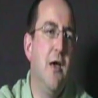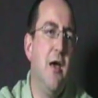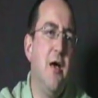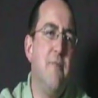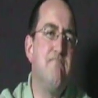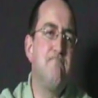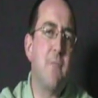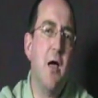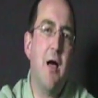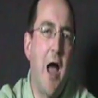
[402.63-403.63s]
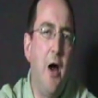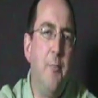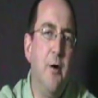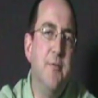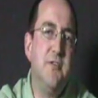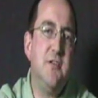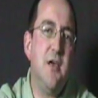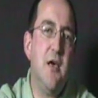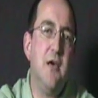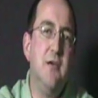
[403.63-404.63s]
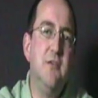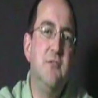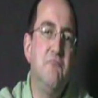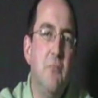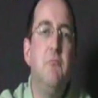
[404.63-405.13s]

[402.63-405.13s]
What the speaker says: Our purpose is